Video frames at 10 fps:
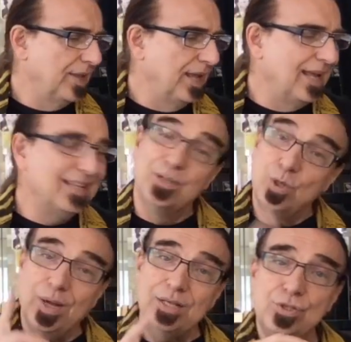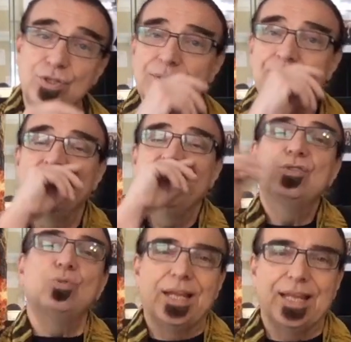And the question is
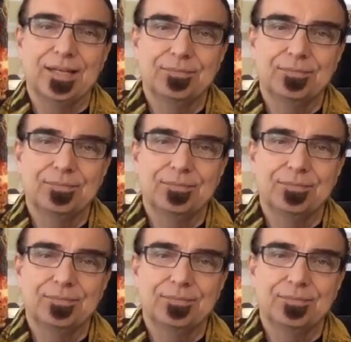tricky.